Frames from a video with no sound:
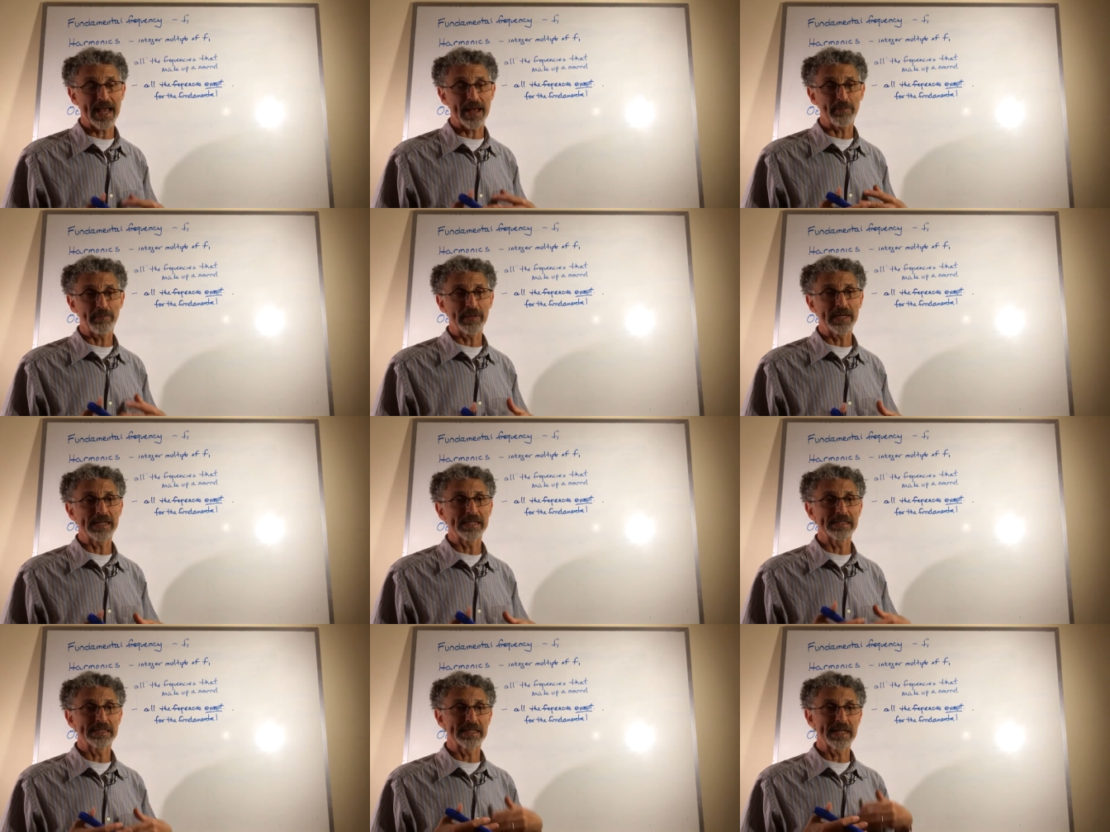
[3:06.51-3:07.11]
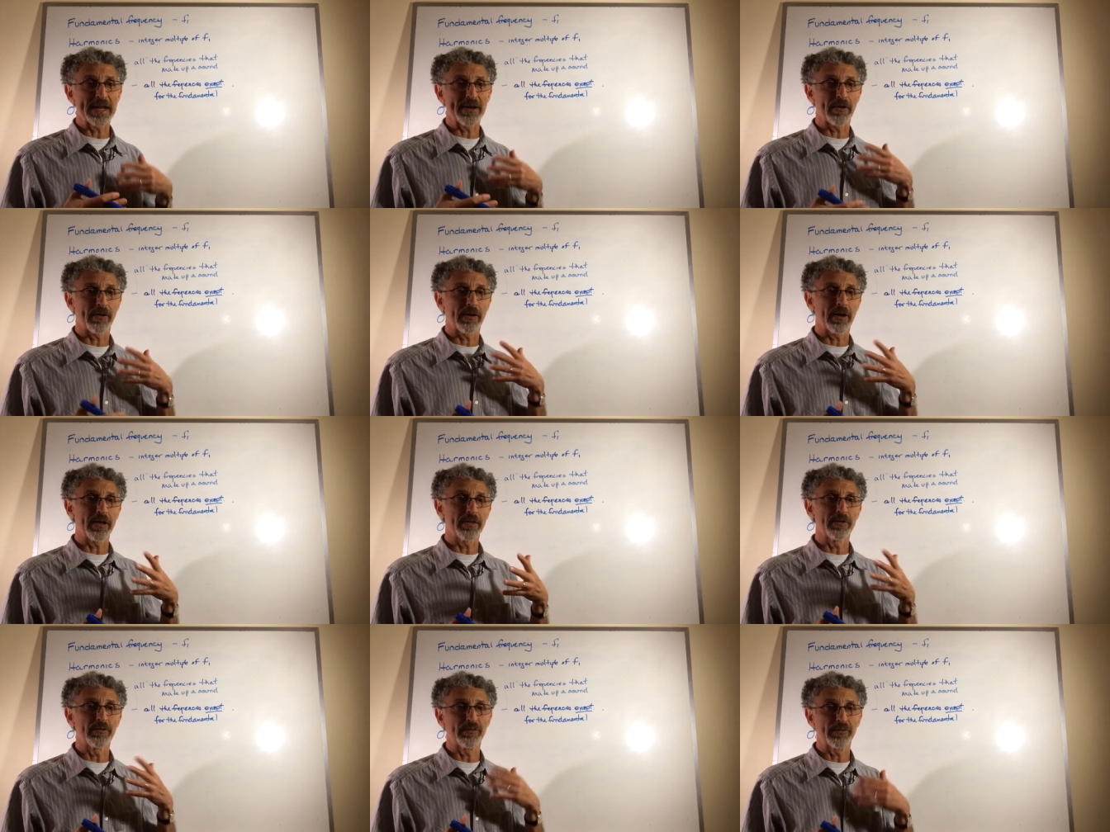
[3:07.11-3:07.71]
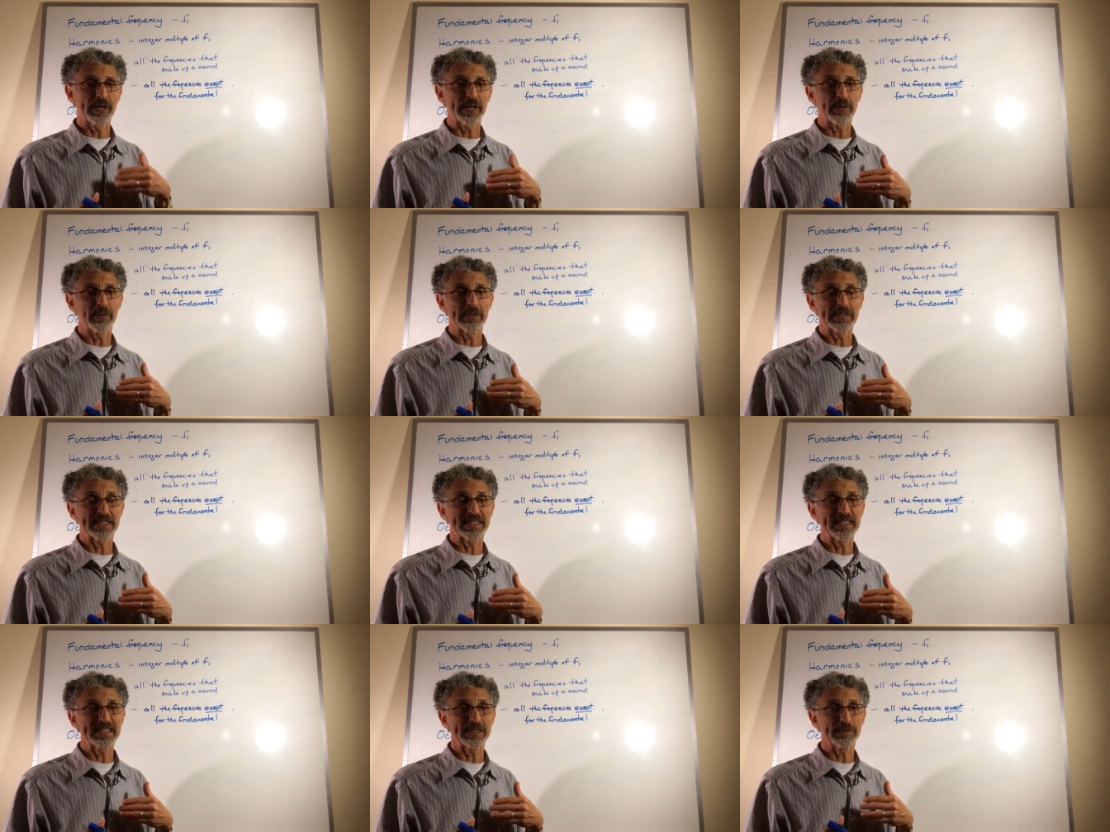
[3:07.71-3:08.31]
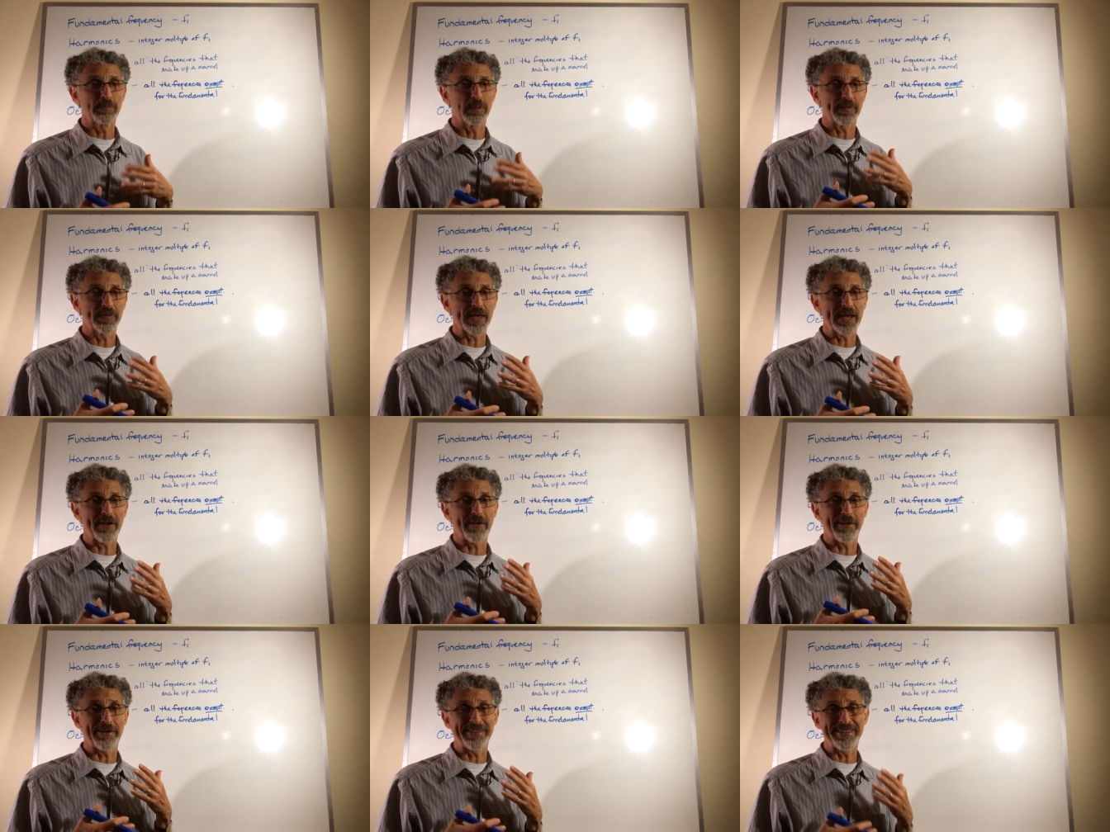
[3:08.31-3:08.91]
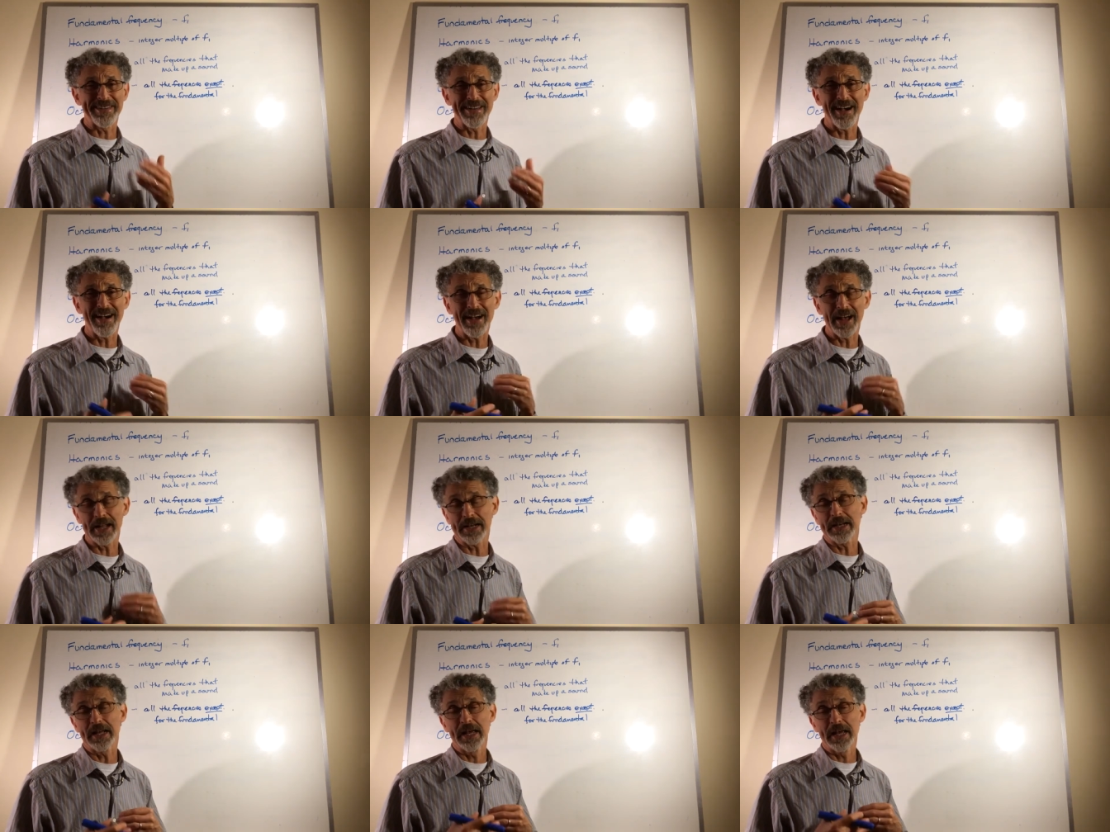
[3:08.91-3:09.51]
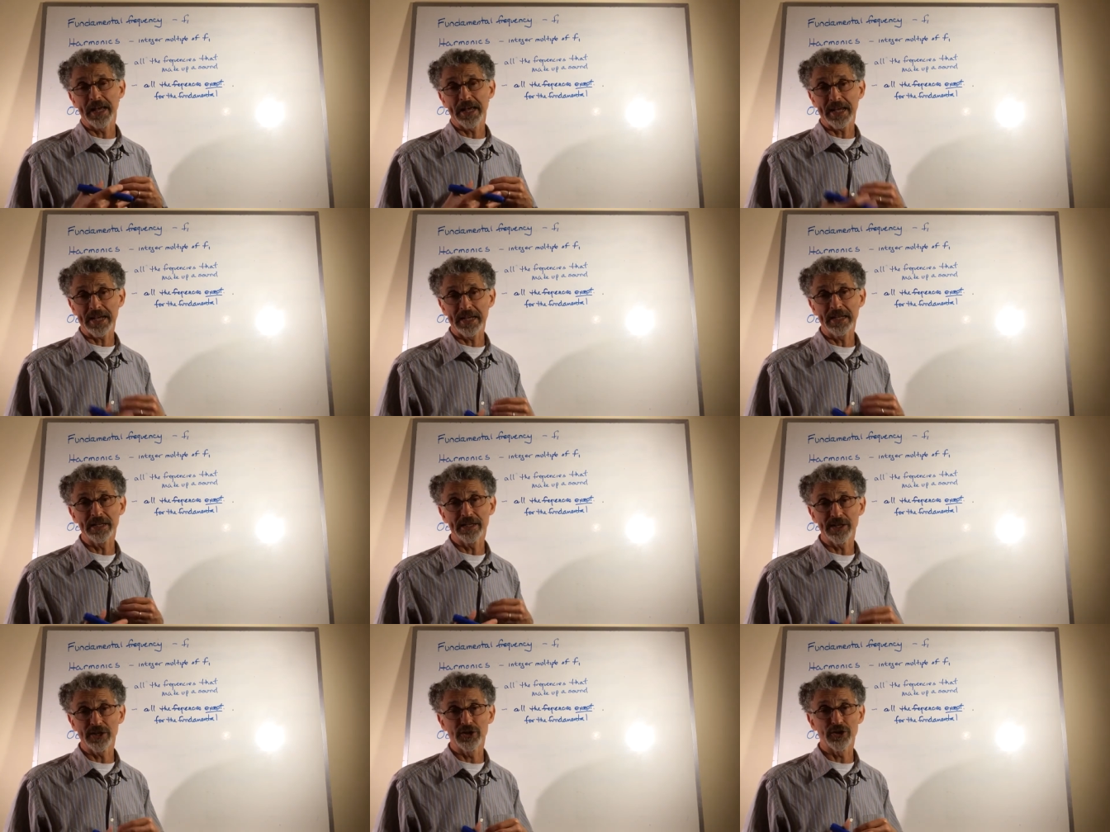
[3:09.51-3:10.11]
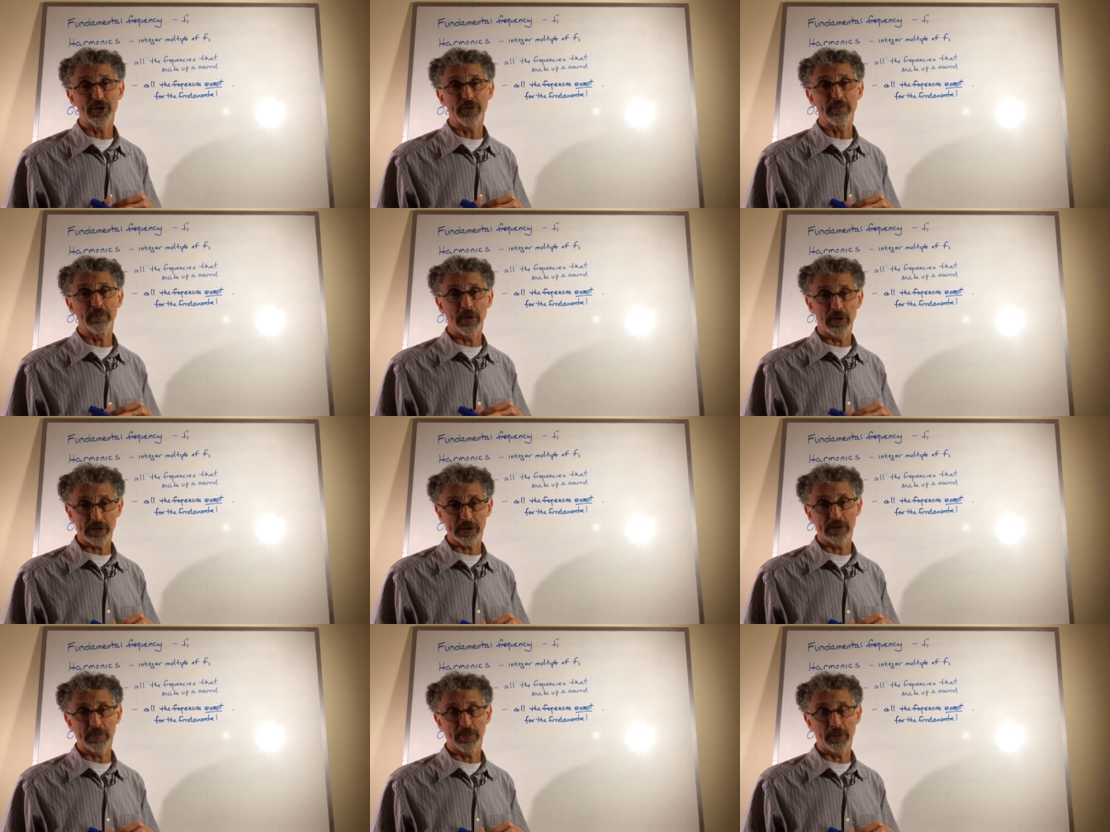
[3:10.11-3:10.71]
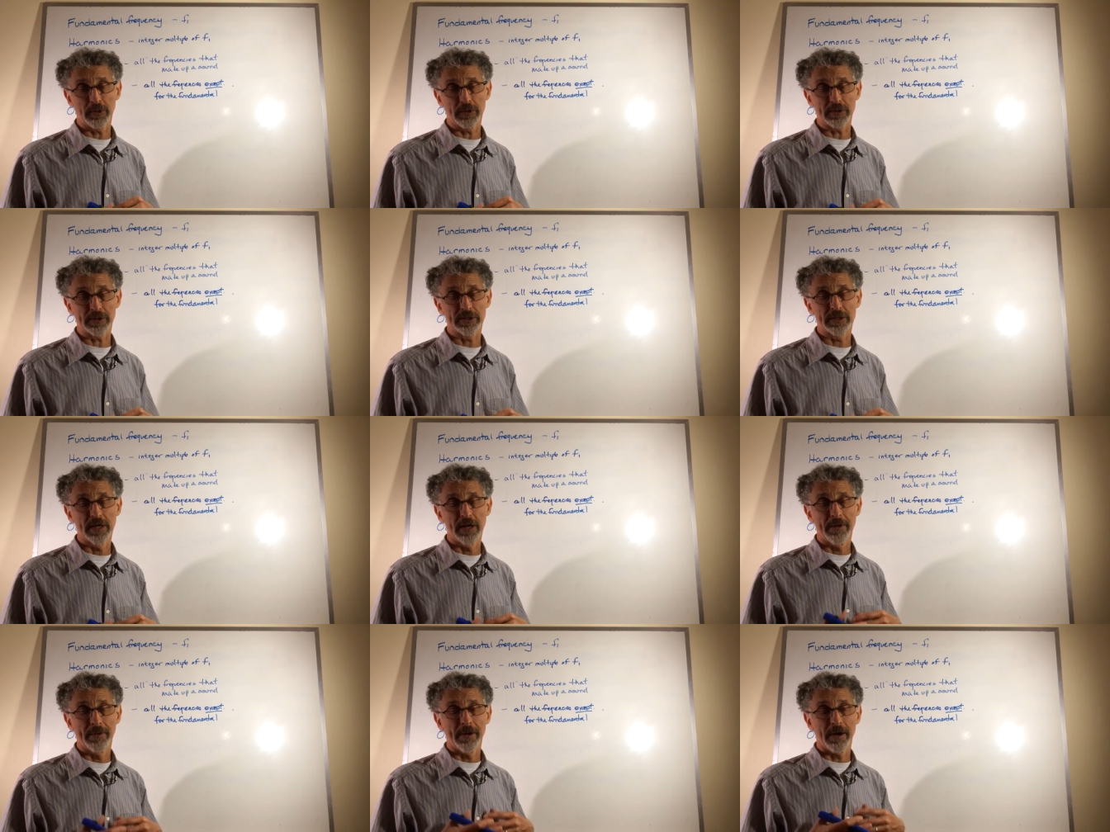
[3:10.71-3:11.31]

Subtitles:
That means they are other frequencies, but they are not integer multiples